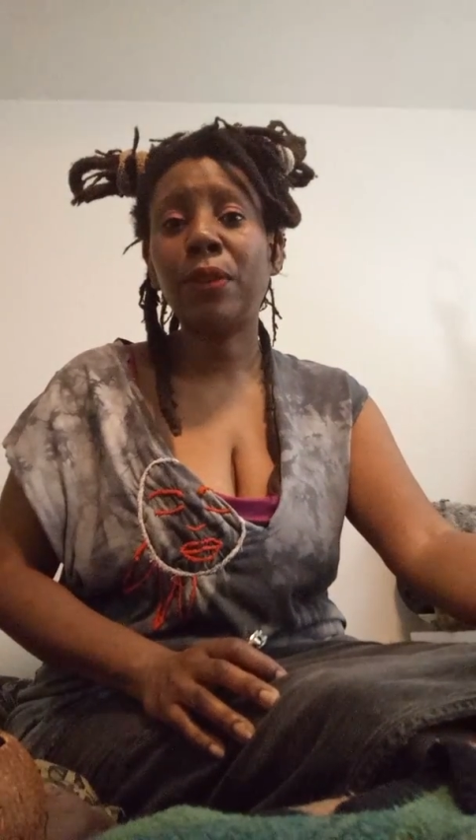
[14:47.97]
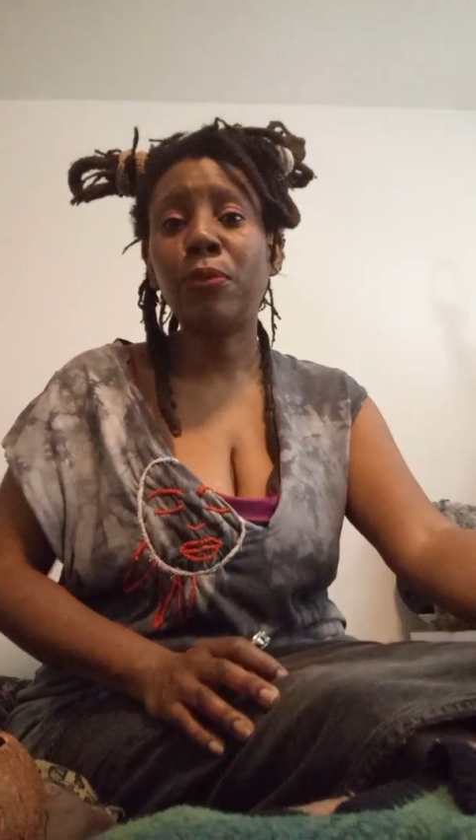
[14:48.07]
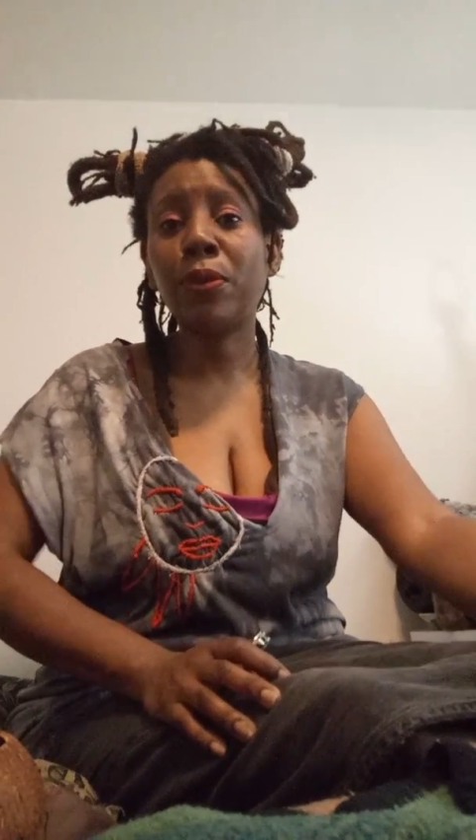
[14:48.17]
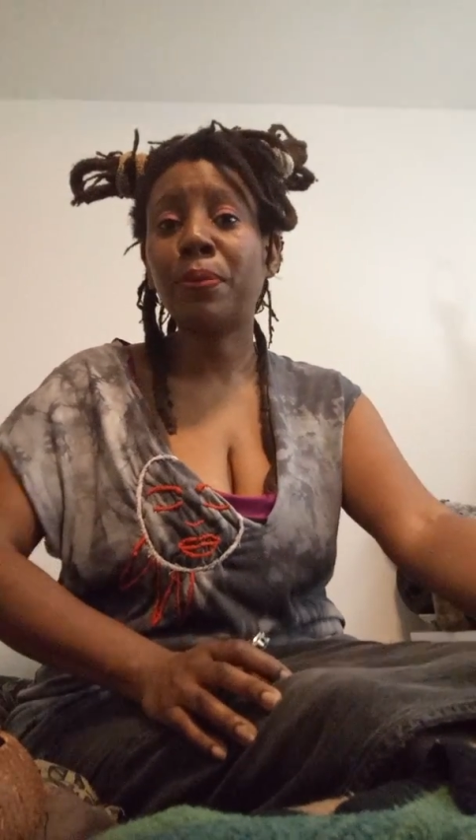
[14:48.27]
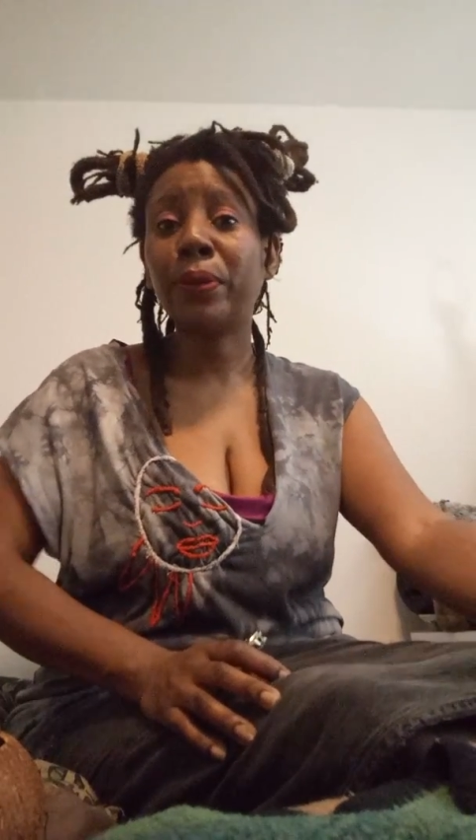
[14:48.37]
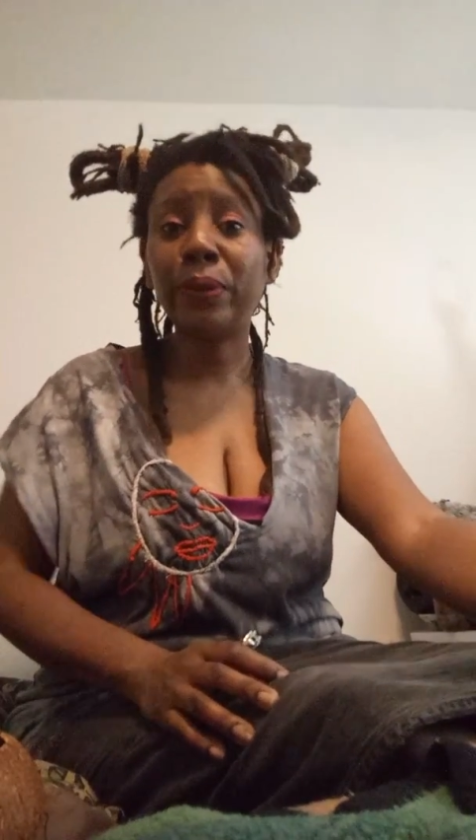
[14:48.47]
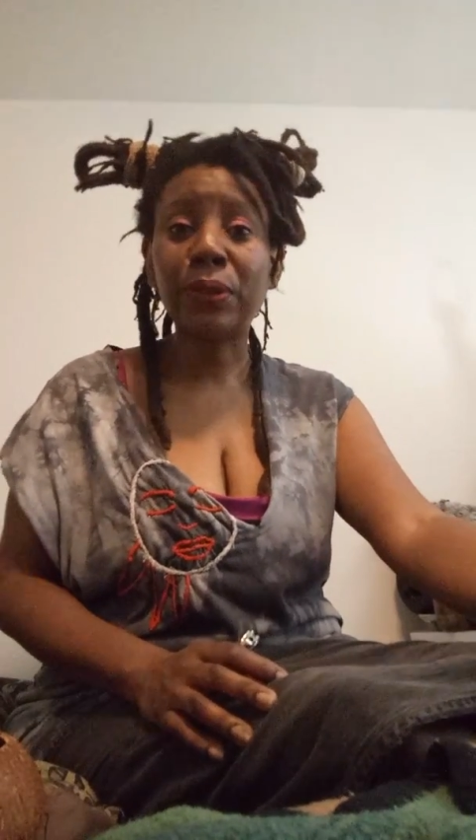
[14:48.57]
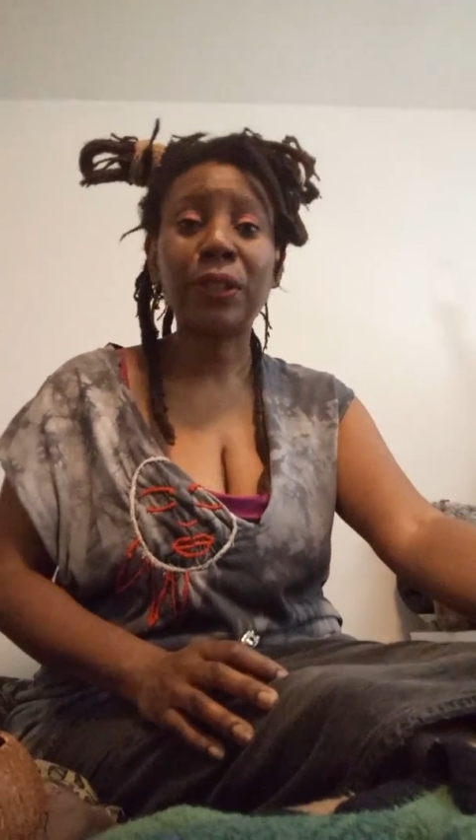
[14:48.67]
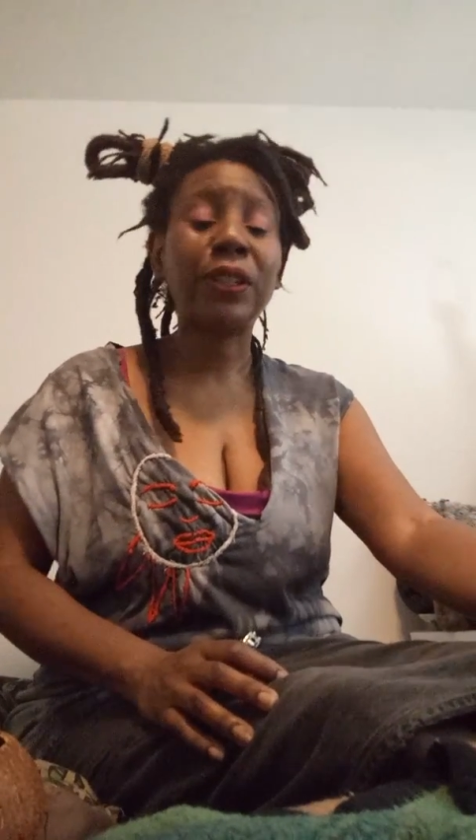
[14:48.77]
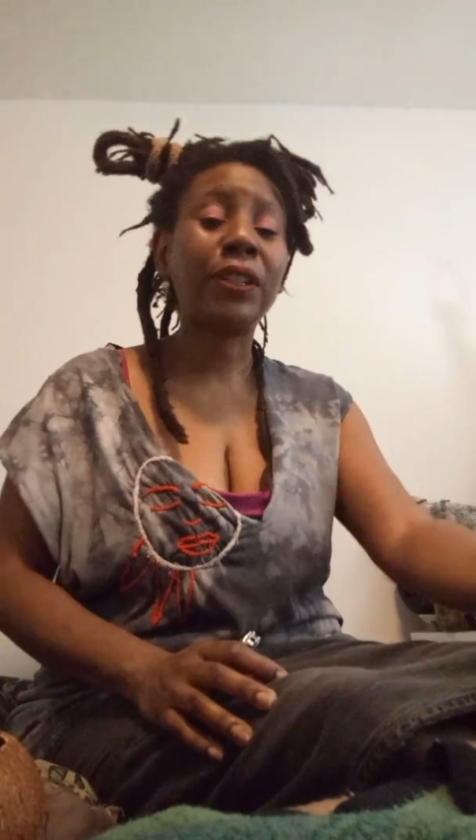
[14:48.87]

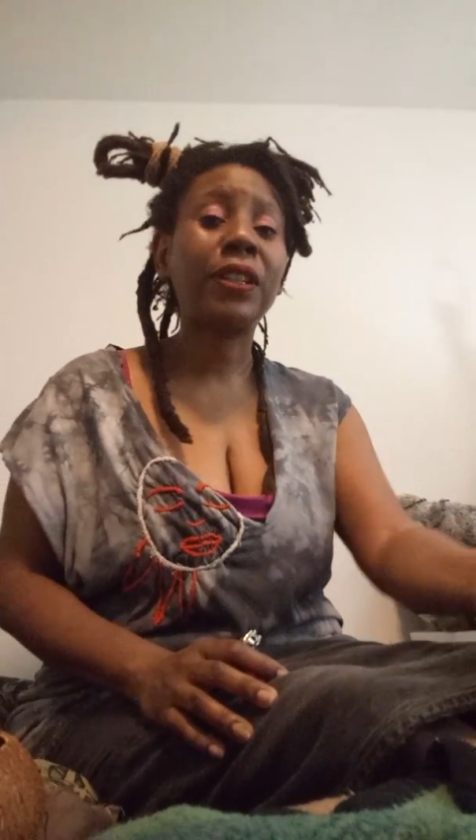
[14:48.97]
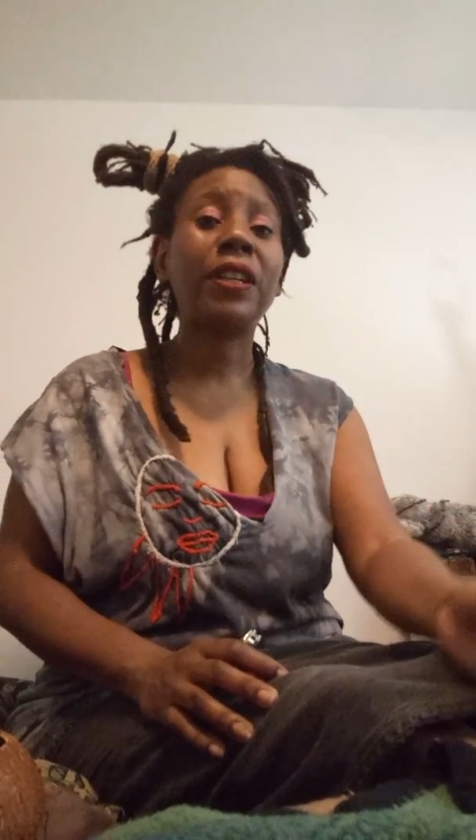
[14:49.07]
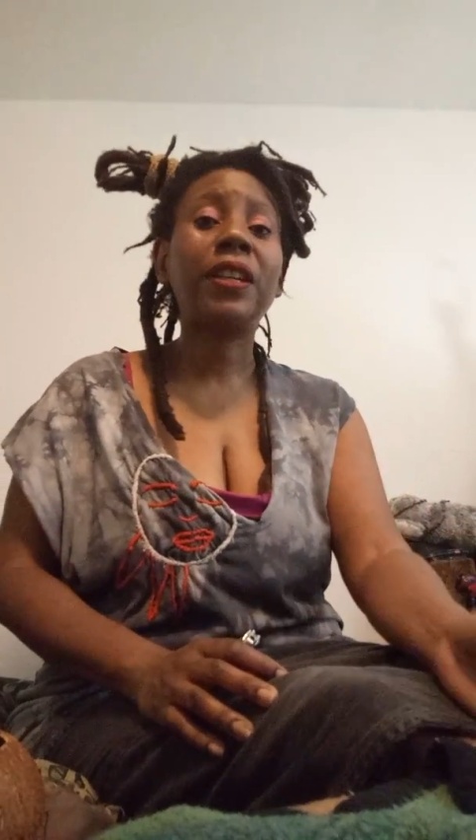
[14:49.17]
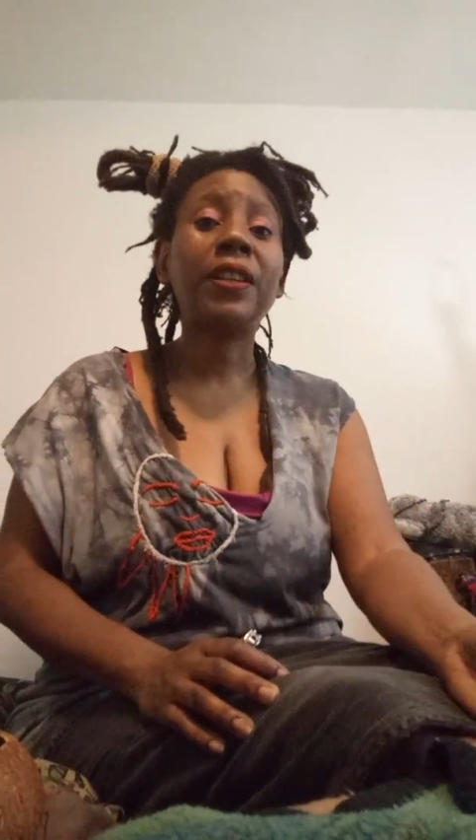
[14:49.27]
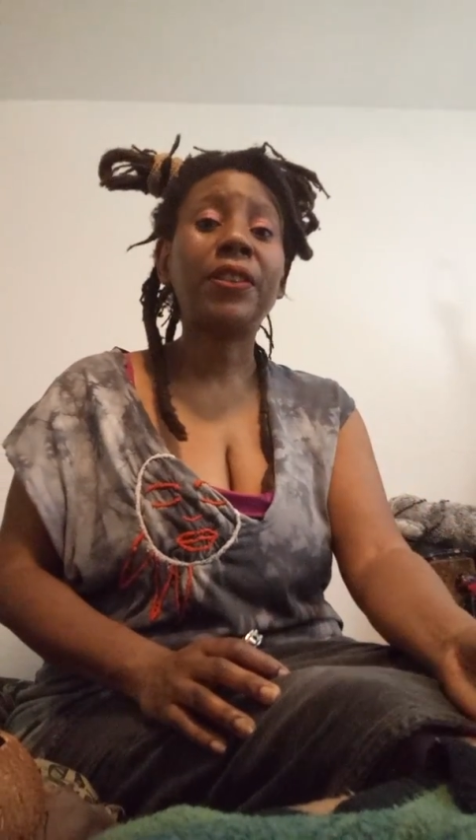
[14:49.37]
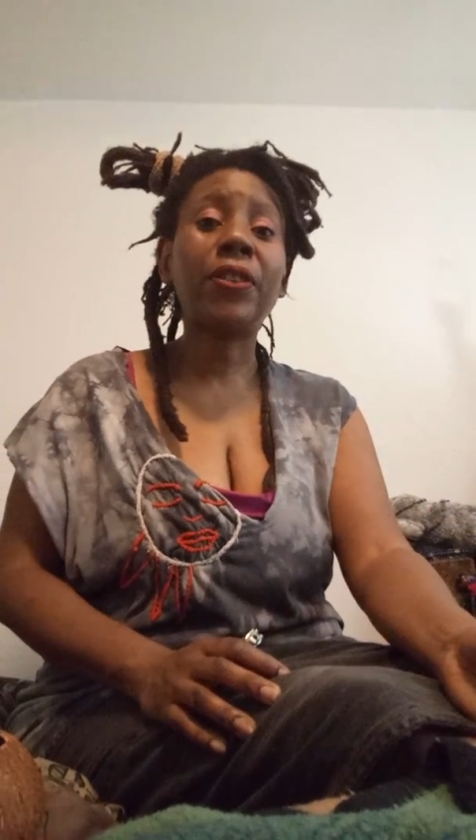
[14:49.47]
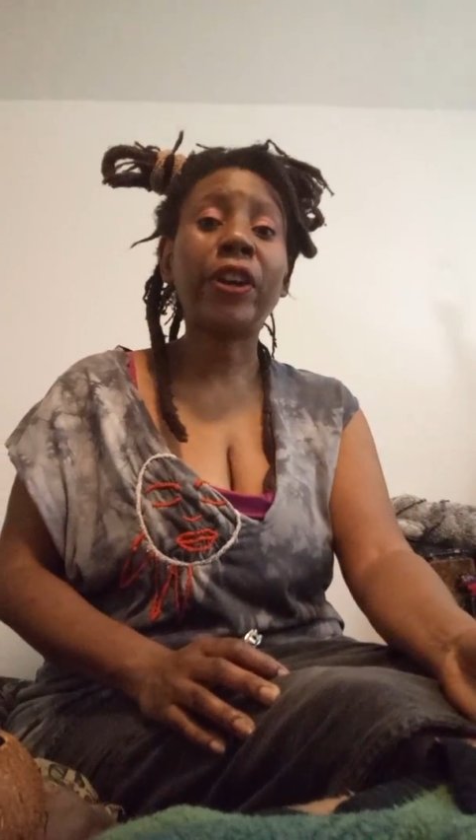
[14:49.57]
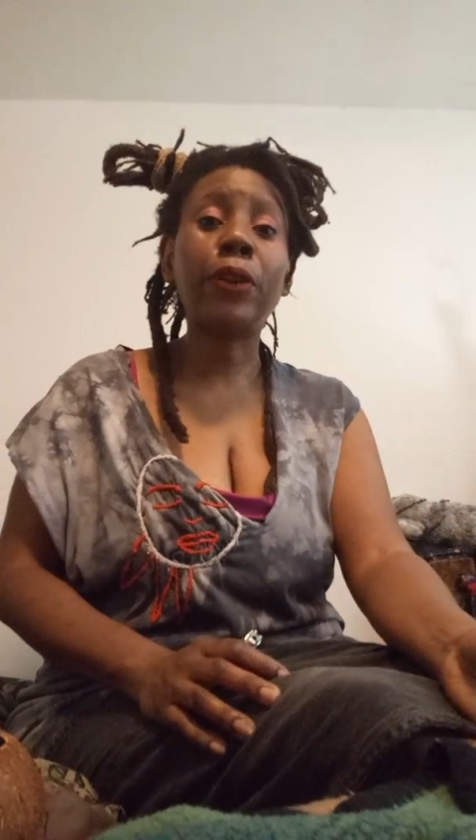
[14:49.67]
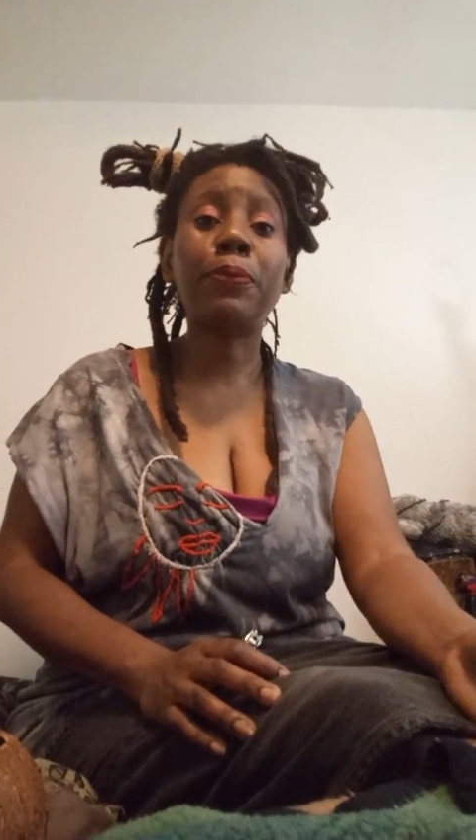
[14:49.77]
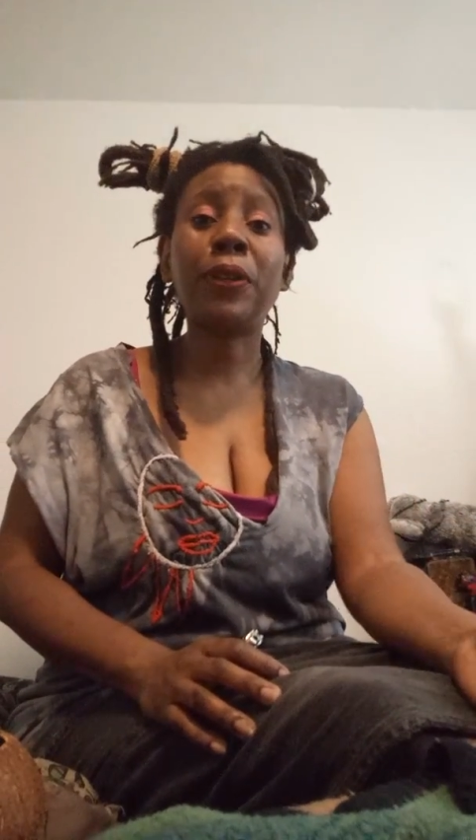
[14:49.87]
pollution you're
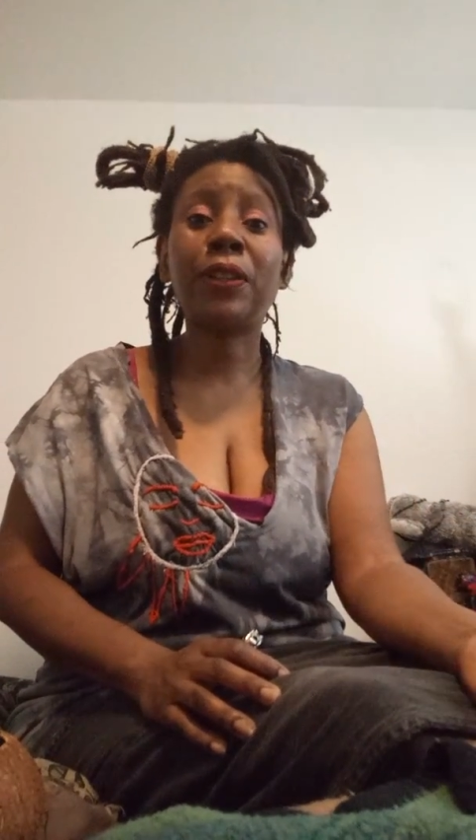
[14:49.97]
helping